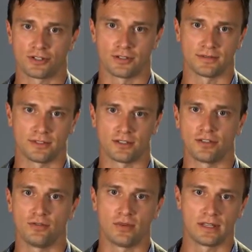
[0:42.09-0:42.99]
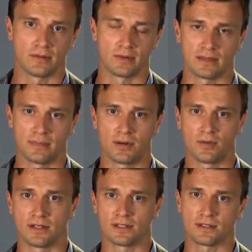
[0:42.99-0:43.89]
your two really big
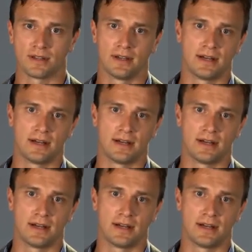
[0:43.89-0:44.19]
ones,